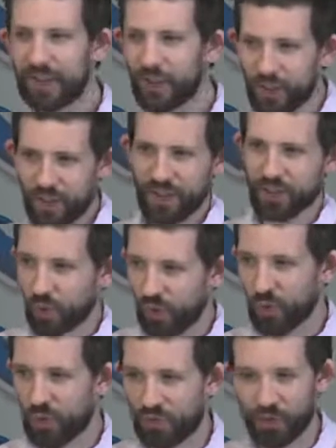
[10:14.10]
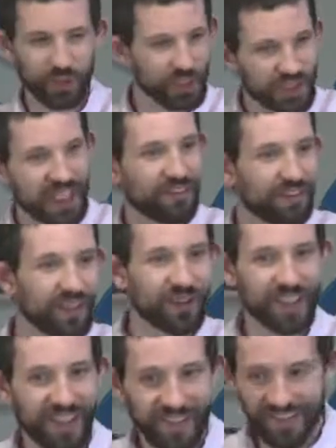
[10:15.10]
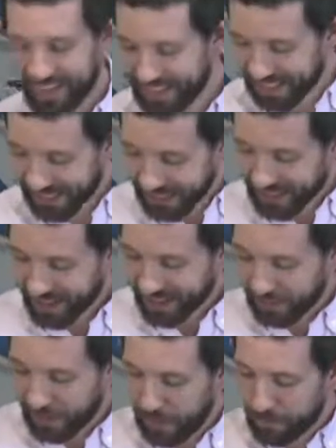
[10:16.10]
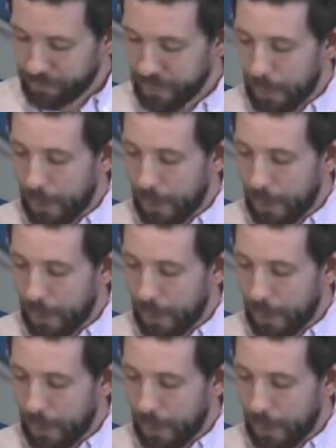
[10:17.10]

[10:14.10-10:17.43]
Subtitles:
other than the Jordan River, which is kind of an interesting thing to think about.